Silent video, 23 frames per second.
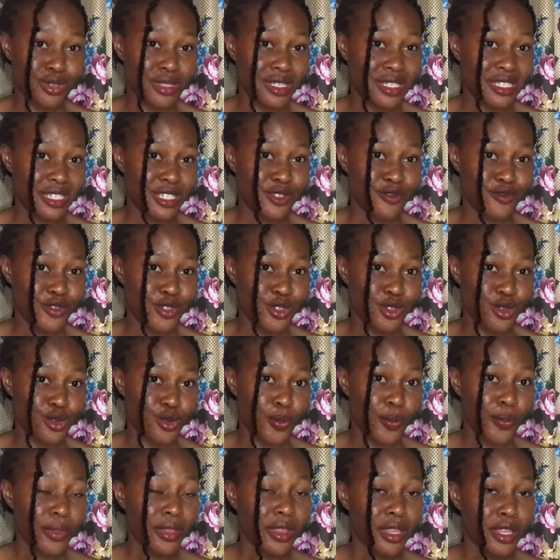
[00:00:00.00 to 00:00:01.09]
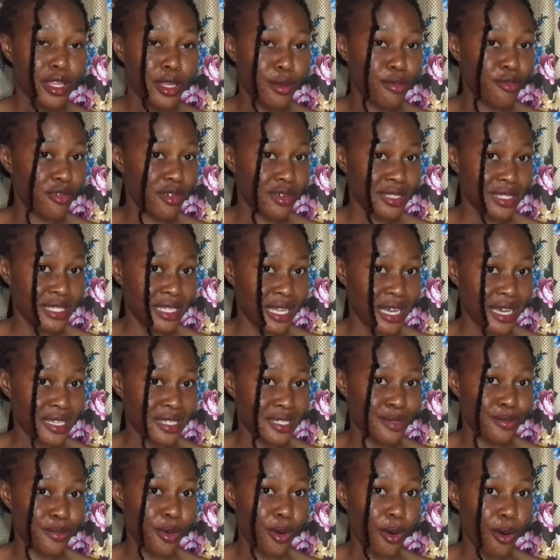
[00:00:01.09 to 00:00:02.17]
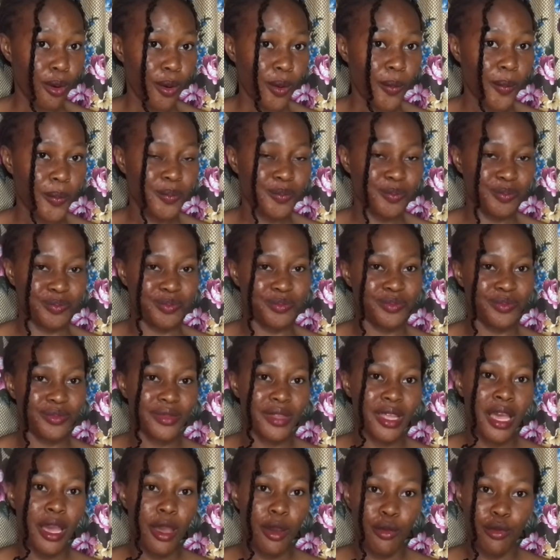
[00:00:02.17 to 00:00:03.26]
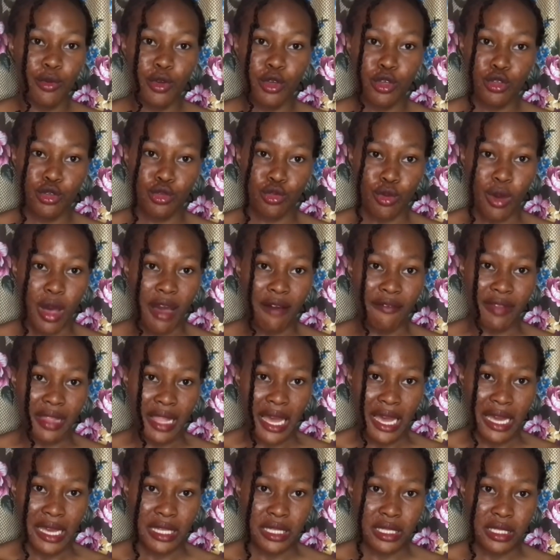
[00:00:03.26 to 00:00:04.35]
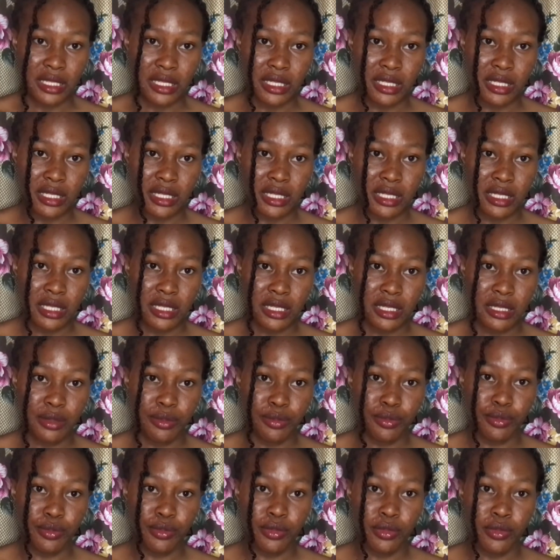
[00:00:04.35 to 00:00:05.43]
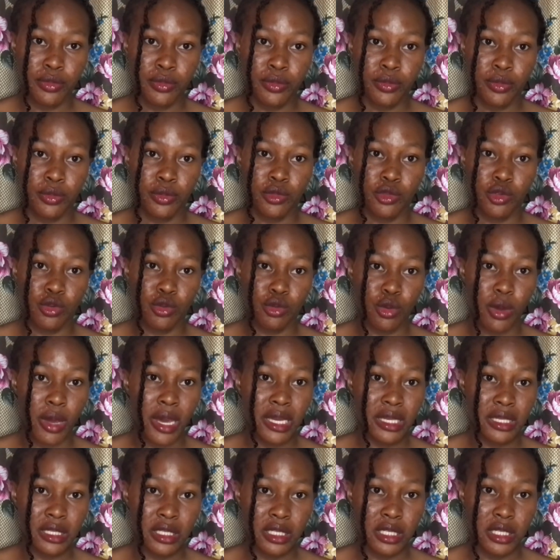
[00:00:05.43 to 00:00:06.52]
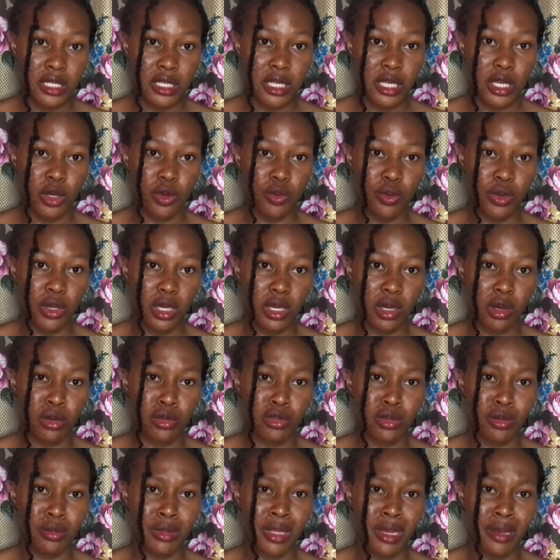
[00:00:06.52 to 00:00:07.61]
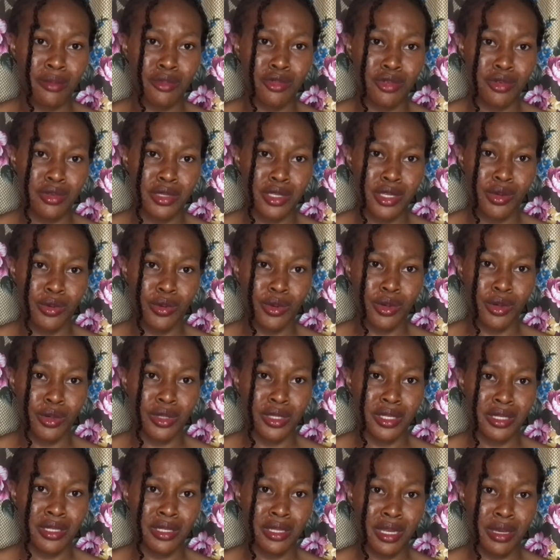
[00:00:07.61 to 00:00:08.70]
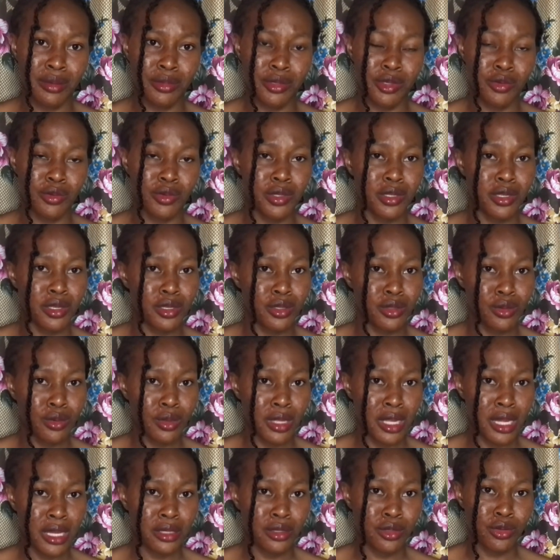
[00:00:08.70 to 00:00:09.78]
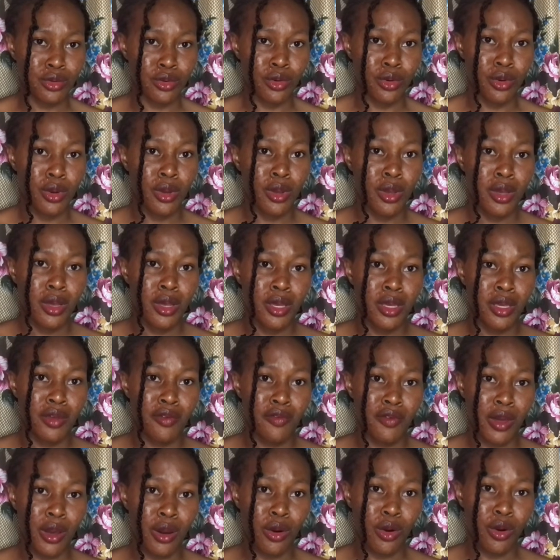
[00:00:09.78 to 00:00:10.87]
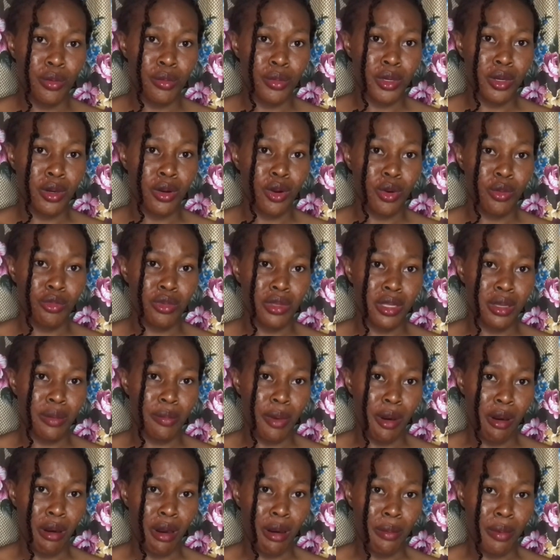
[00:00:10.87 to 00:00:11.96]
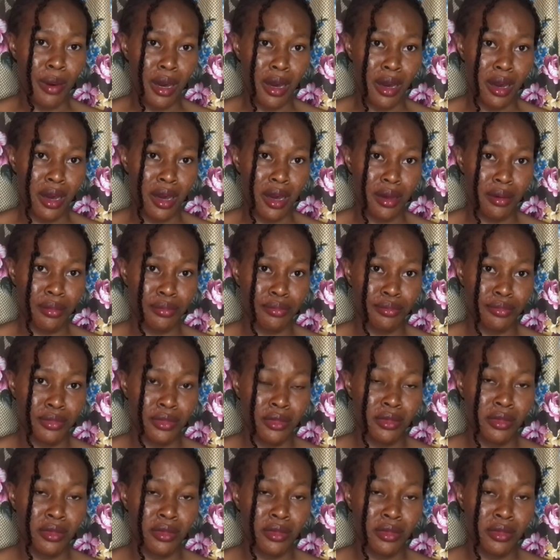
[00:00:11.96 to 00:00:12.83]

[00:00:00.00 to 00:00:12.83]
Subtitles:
shooting this video, they brought lights, but we used to have lights twice a week, or sometimes once a week or three times a week. There's no light. So if you are coming, come with a power bank